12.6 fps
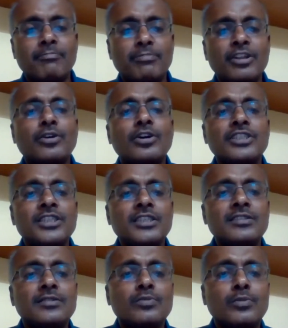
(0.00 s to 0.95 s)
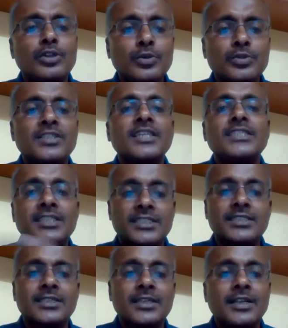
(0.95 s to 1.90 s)
precautions would you
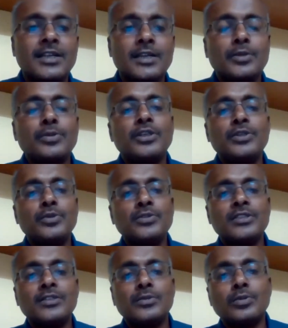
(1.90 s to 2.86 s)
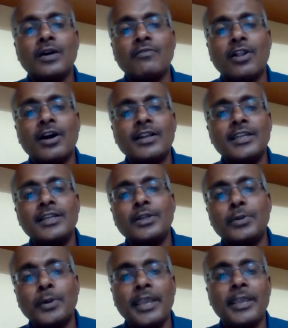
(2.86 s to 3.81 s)
suggest to the users who have logged in
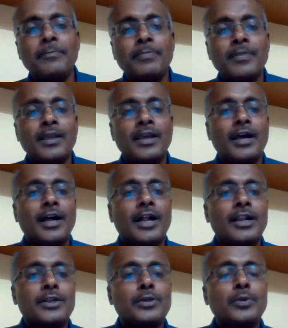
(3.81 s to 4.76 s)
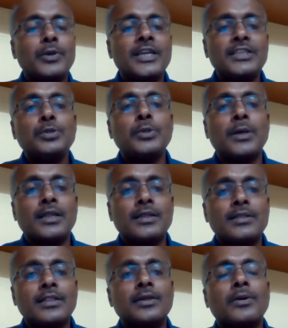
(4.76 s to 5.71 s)
today to ensure
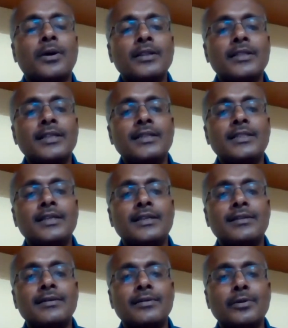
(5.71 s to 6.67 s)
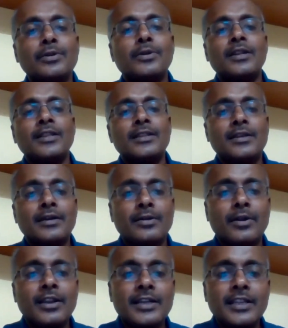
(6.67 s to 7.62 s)
that the concrete, that good
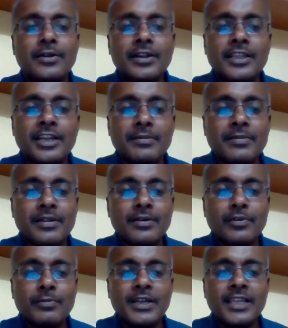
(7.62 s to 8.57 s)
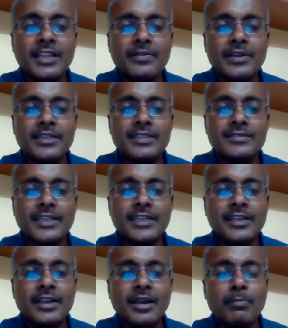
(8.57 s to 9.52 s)
quality concrete would be delivered at the site?
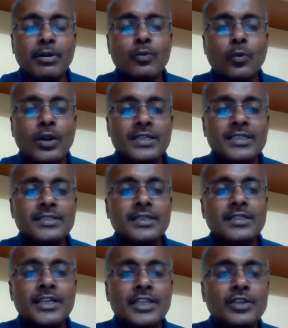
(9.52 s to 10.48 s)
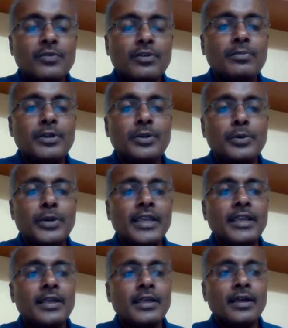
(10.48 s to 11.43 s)
But what is it that you would be
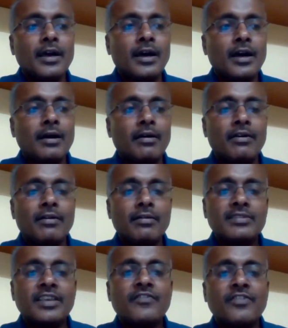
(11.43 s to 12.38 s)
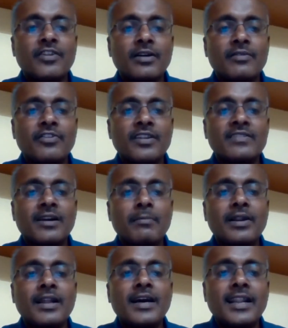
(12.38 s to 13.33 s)
doing, say for
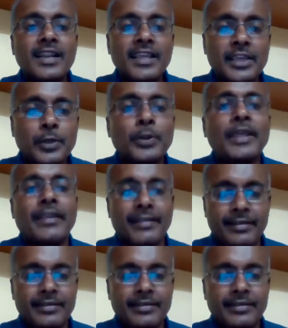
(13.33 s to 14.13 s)
example, early curing,